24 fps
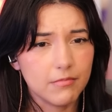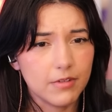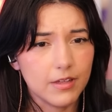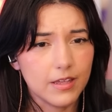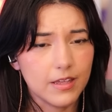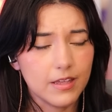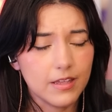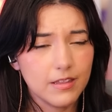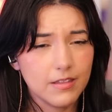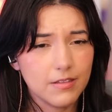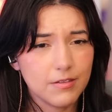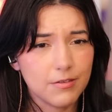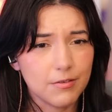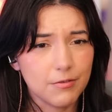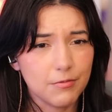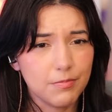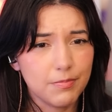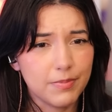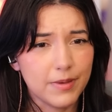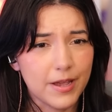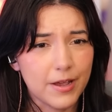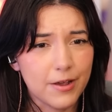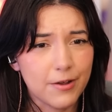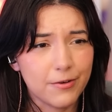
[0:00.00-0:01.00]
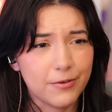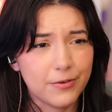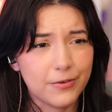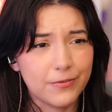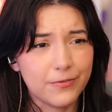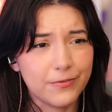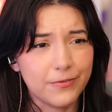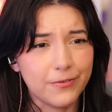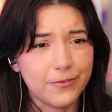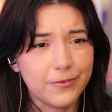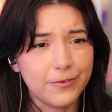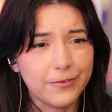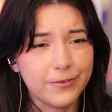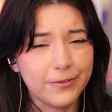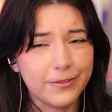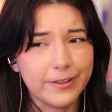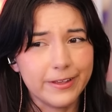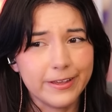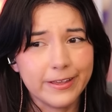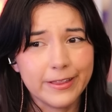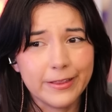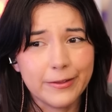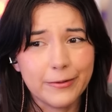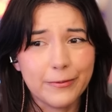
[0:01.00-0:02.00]
It's so powerful.
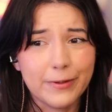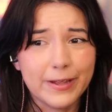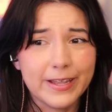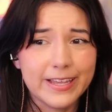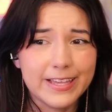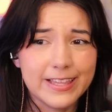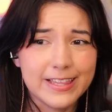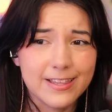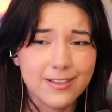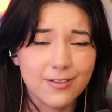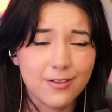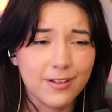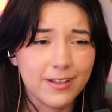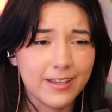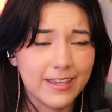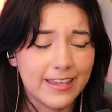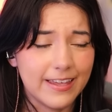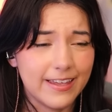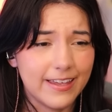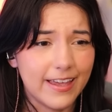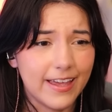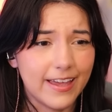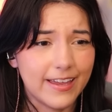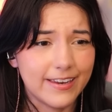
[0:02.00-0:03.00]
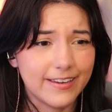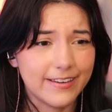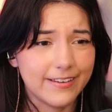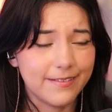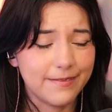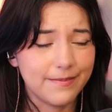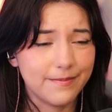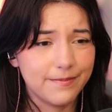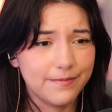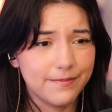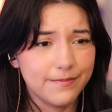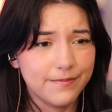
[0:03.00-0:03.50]
Look at the way he's looking at him.